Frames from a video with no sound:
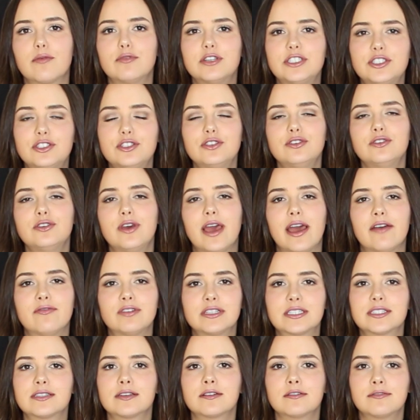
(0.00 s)
I would do
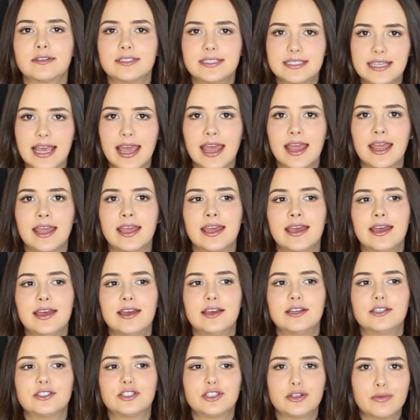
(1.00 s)
every single day
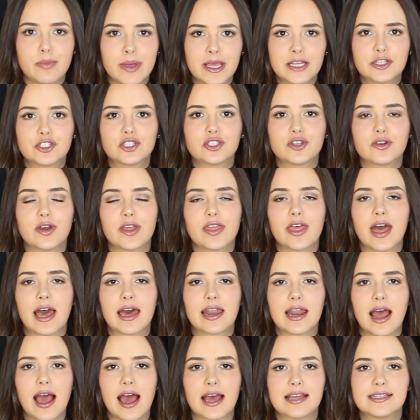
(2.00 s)
to make sure
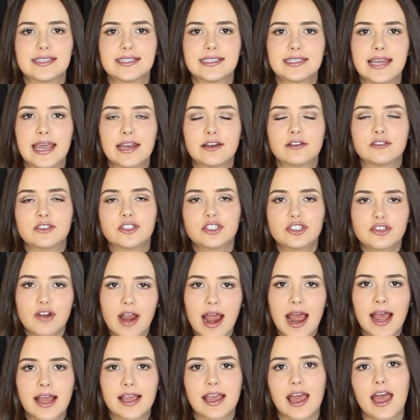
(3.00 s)
that I stayed on
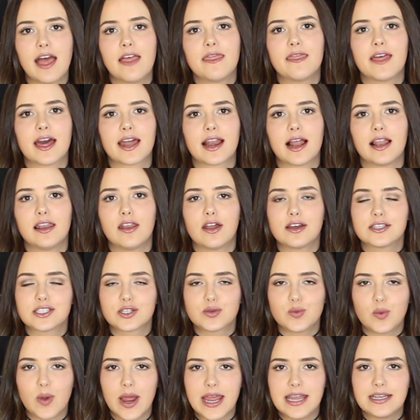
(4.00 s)
track and that I
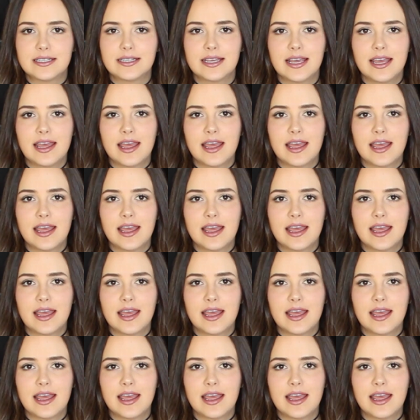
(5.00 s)
lost weight.